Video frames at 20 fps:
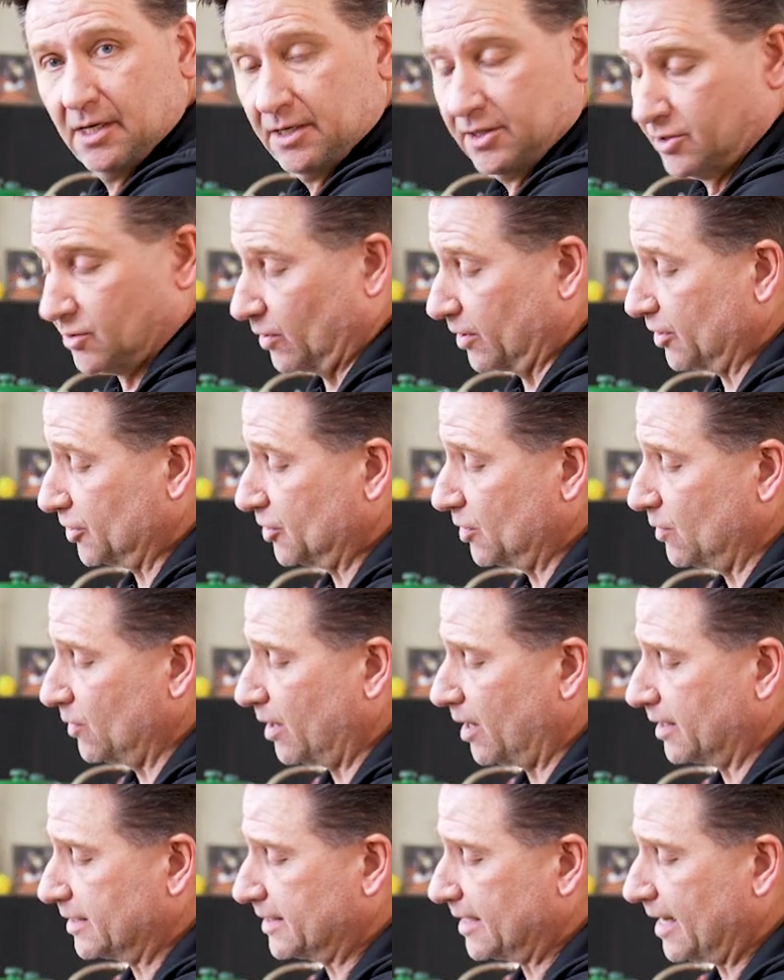So to do
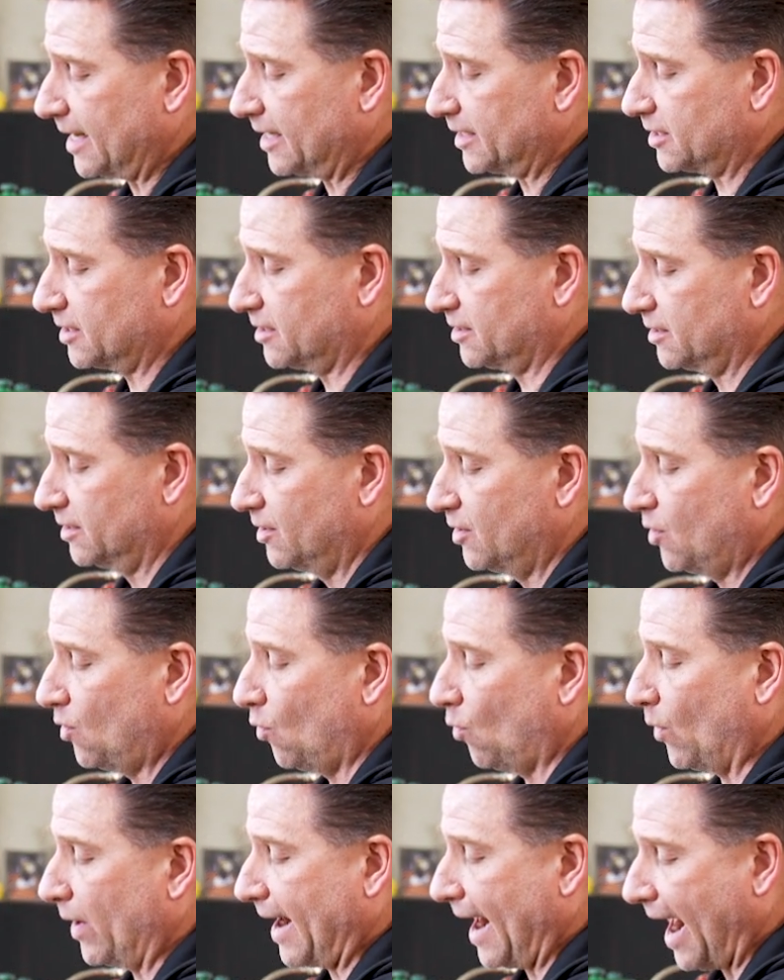our test,
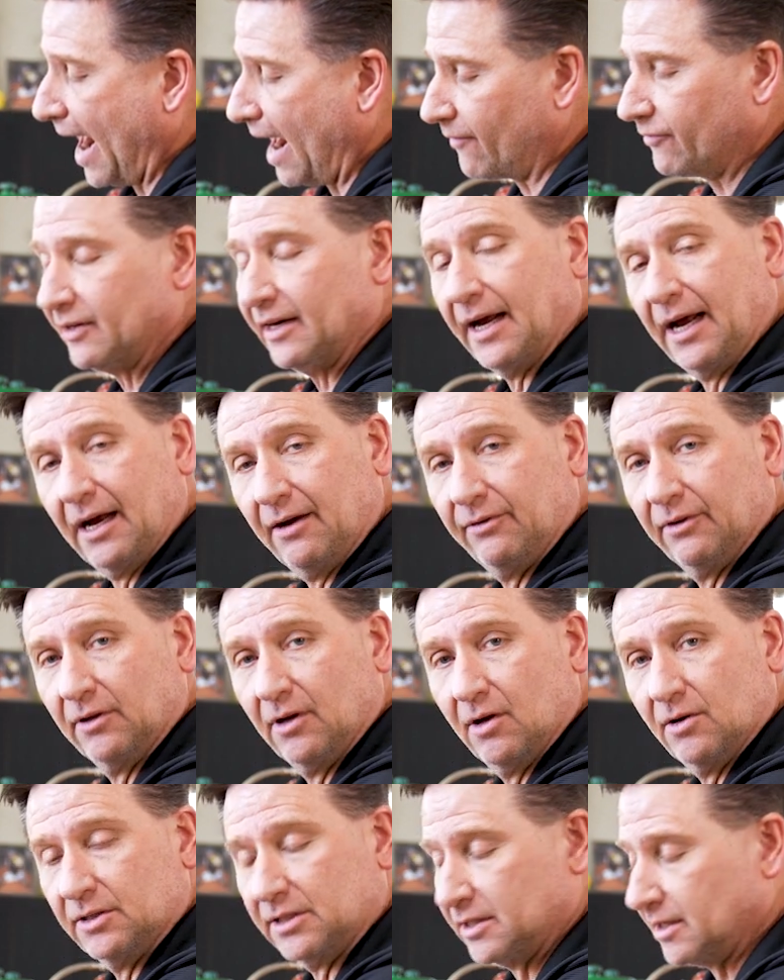we have to have a
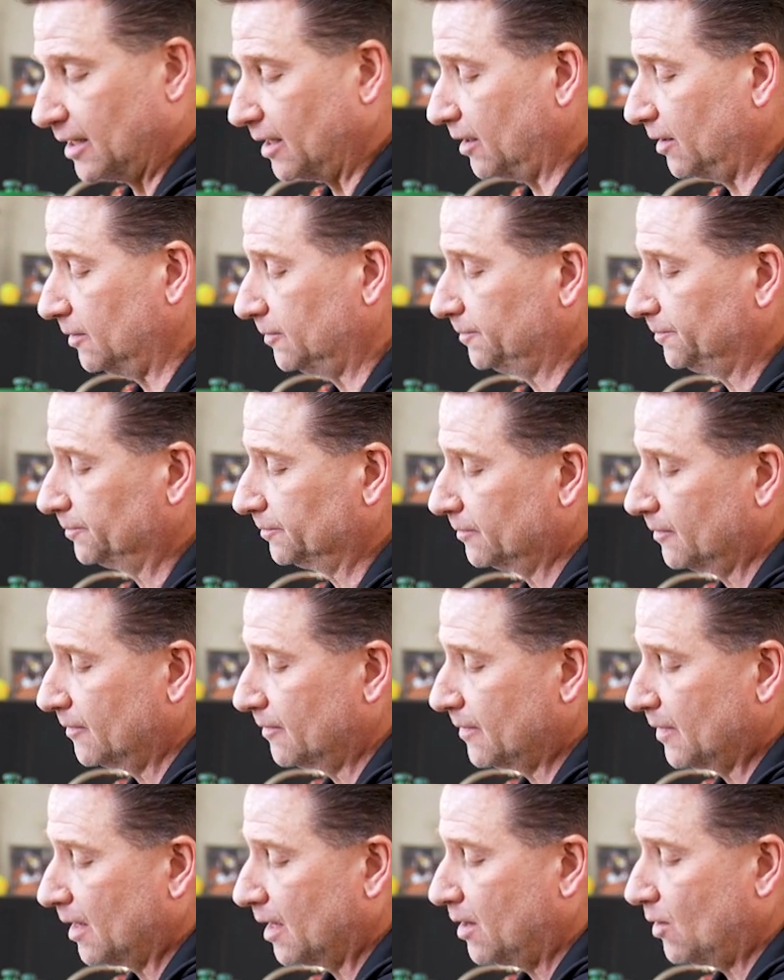load cell.
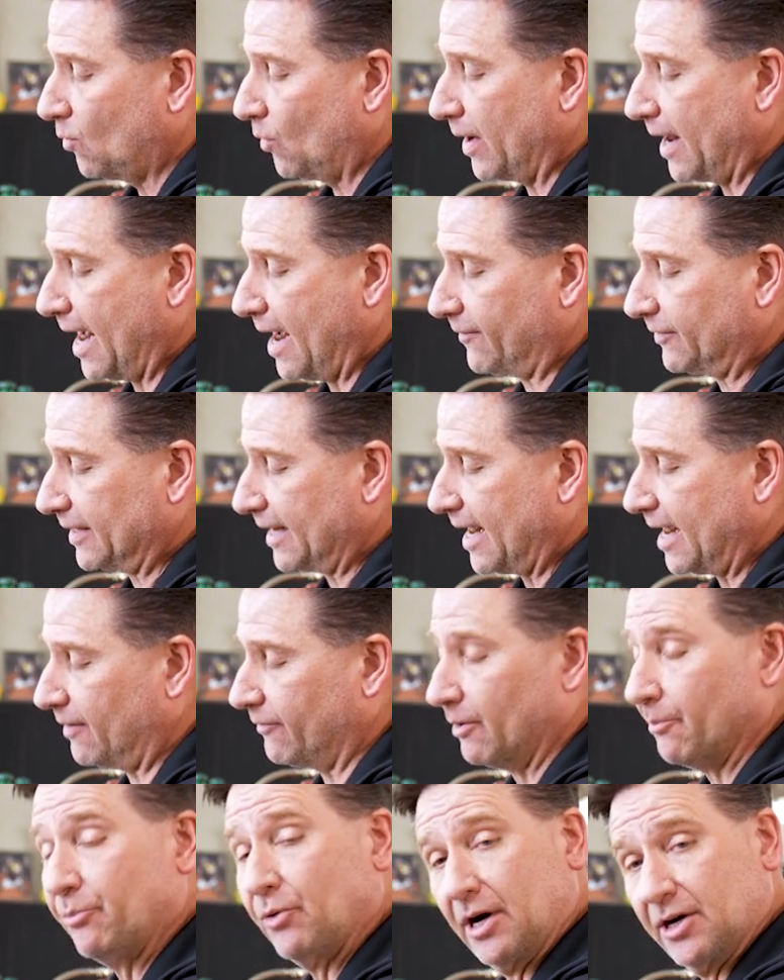We have to have
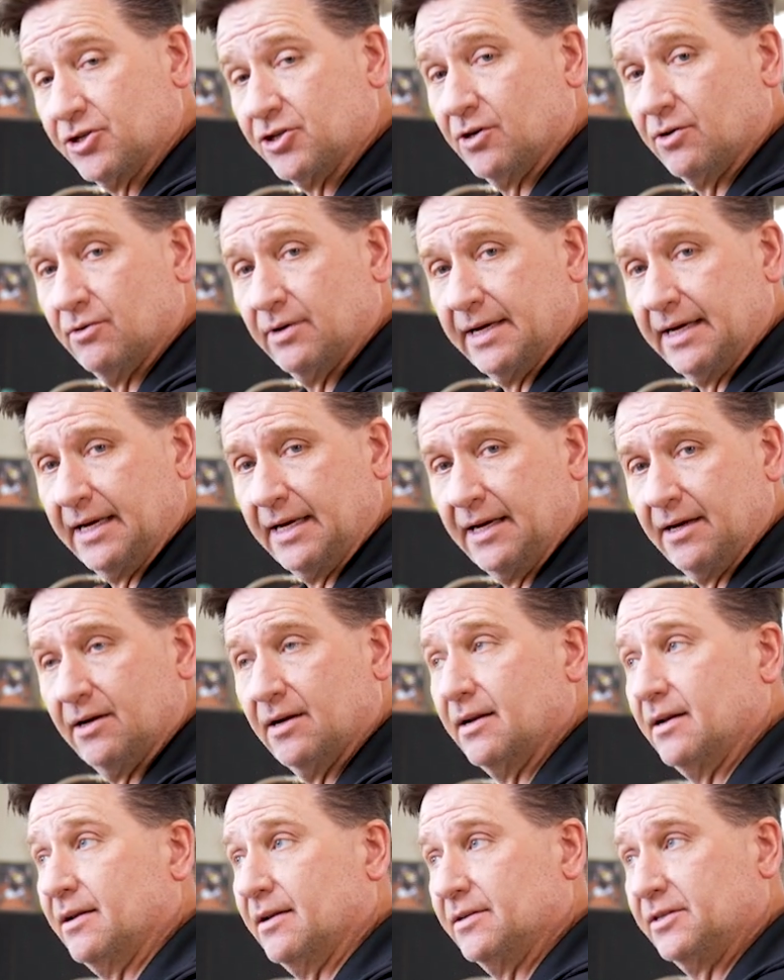a pressure reading
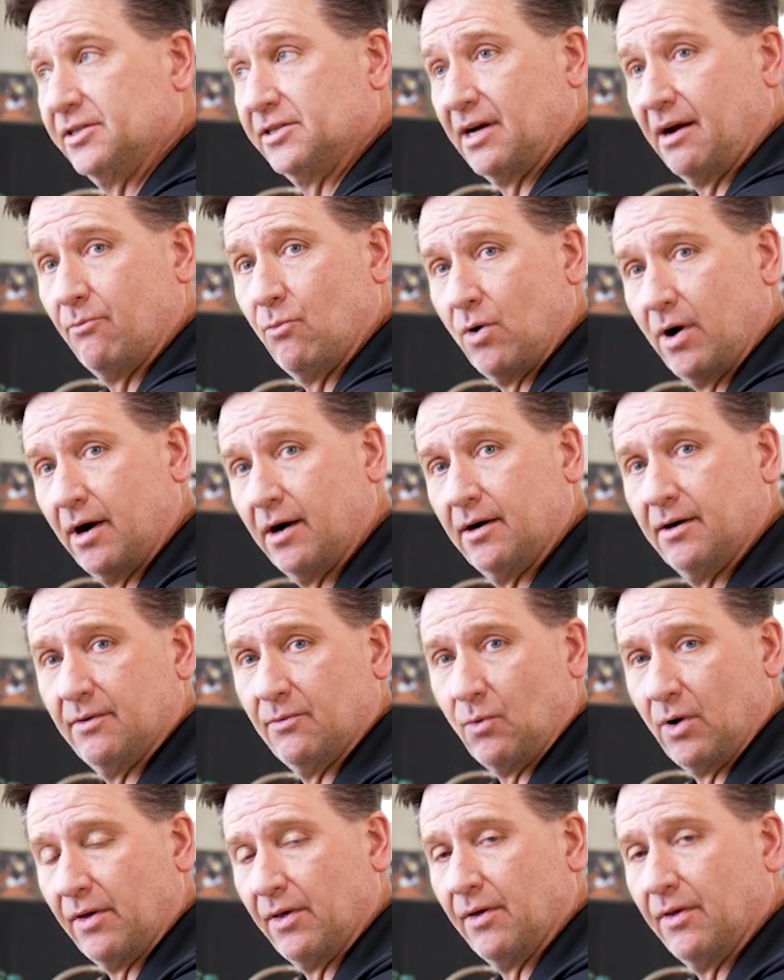somewhere,
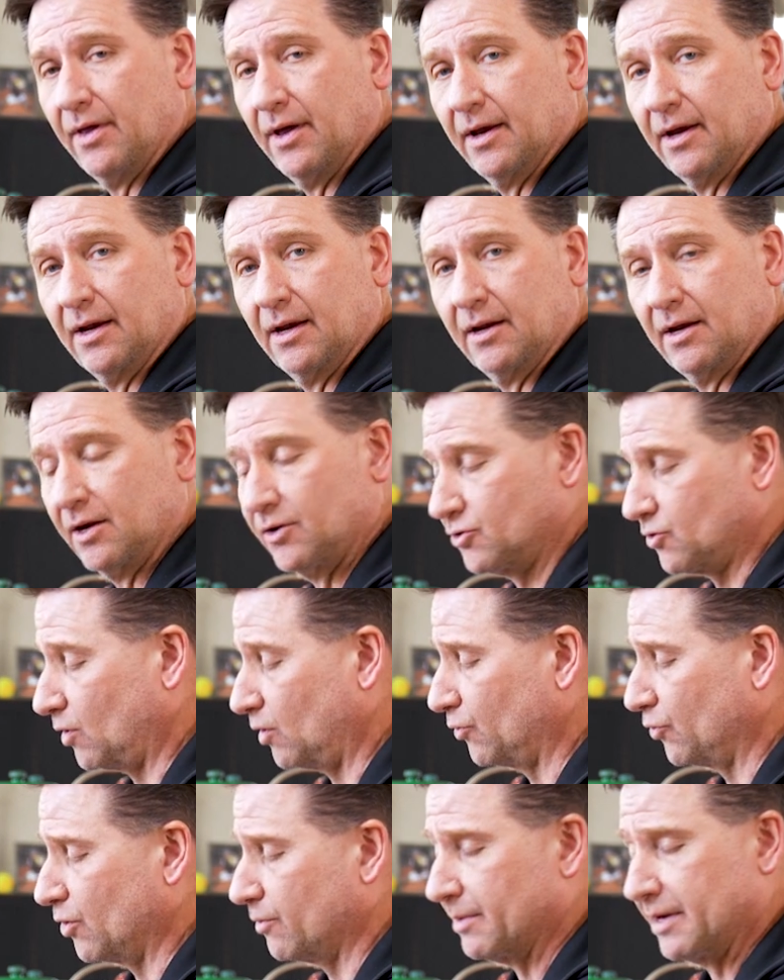whether the
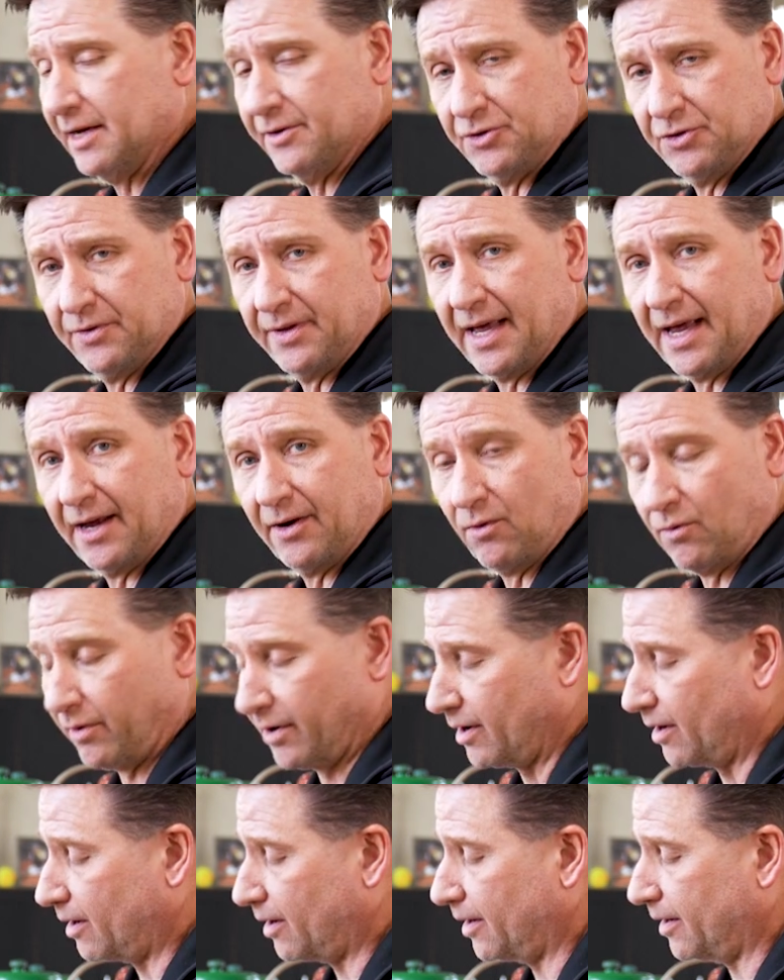control room gives you that or
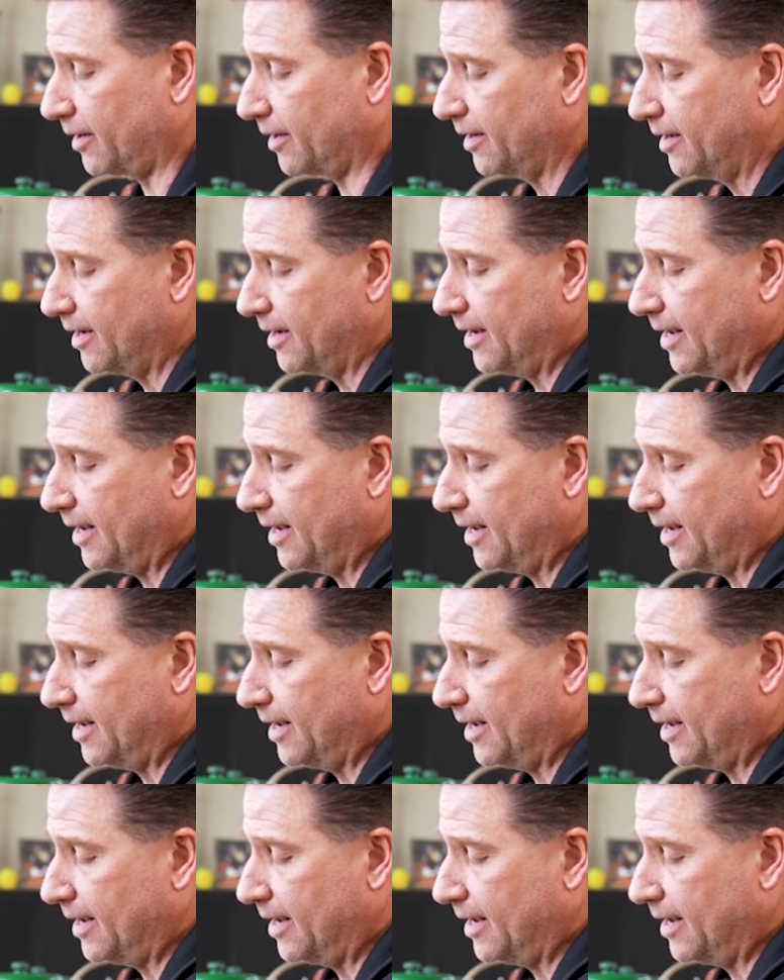not.